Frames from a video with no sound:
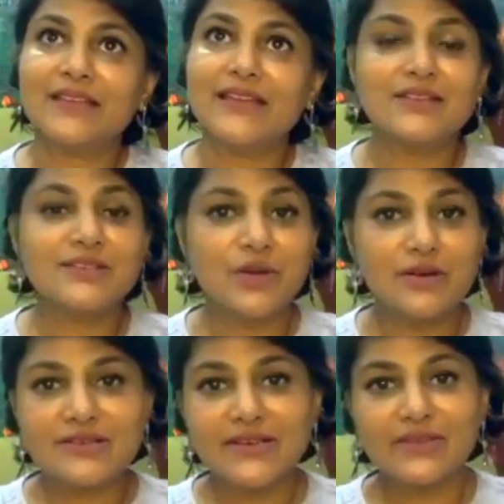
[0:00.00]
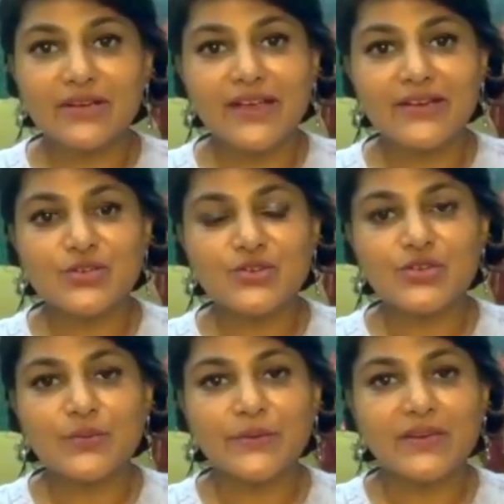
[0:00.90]
In a toxic
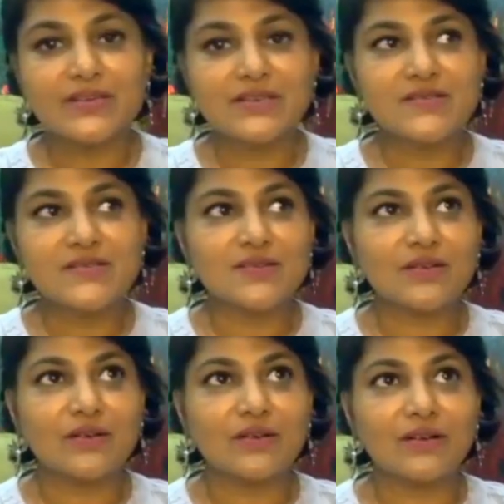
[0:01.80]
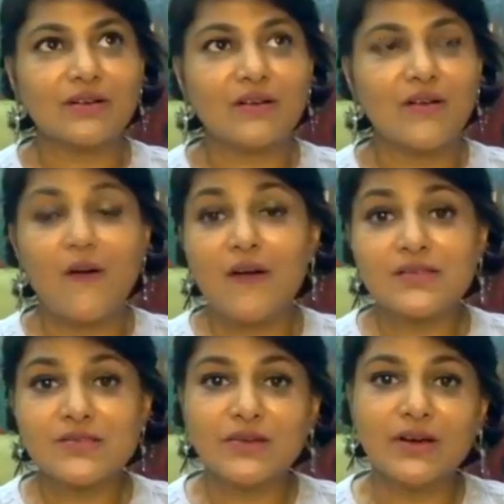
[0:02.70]
relationship, it is
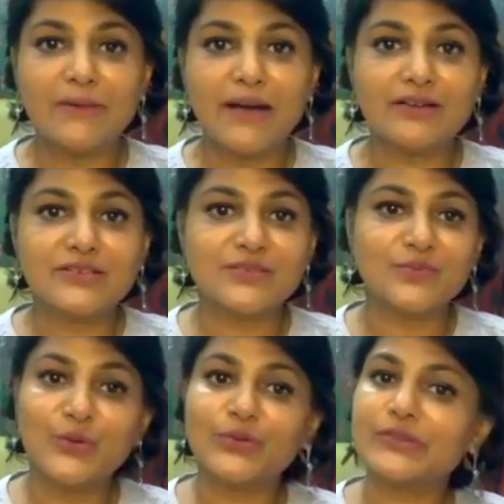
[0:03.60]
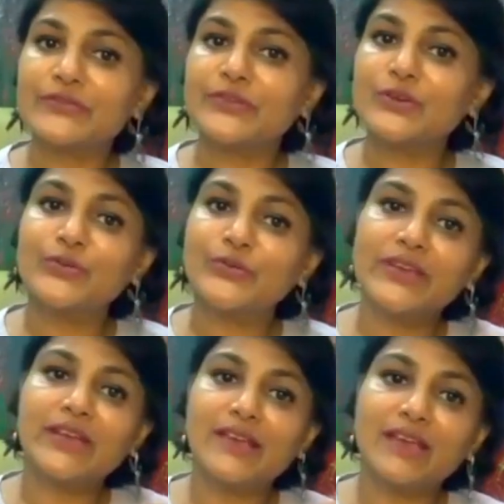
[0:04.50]
also about both of you
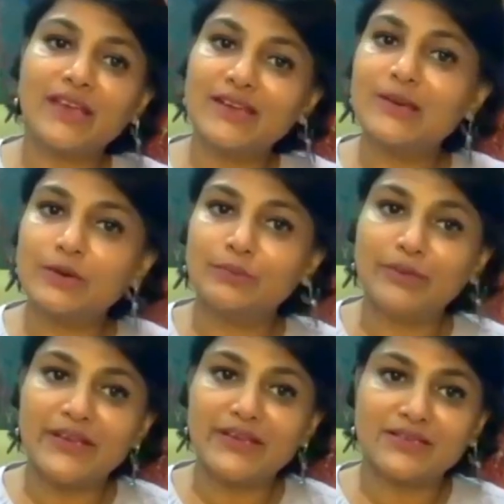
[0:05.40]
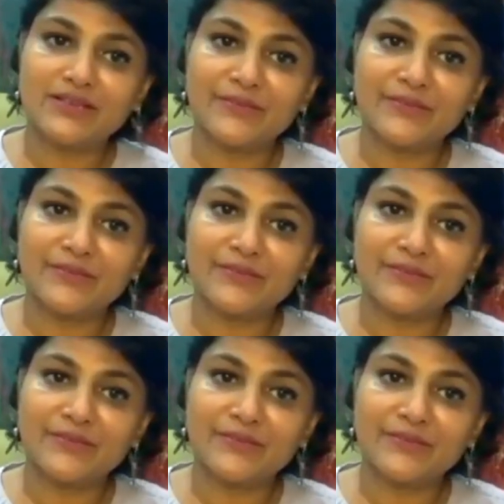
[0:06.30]
feeling incomplete.